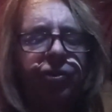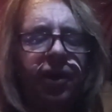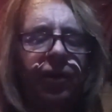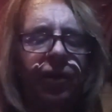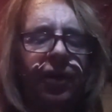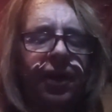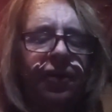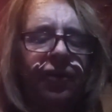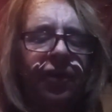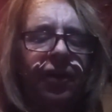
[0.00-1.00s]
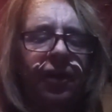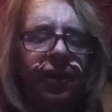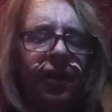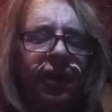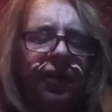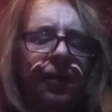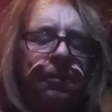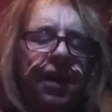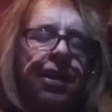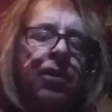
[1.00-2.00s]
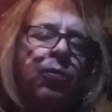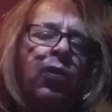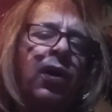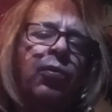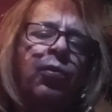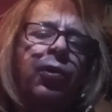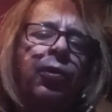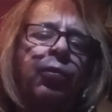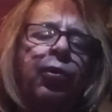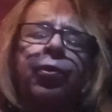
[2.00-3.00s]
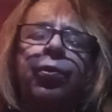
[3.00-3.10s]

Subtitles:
to look innocent, demanded what ruse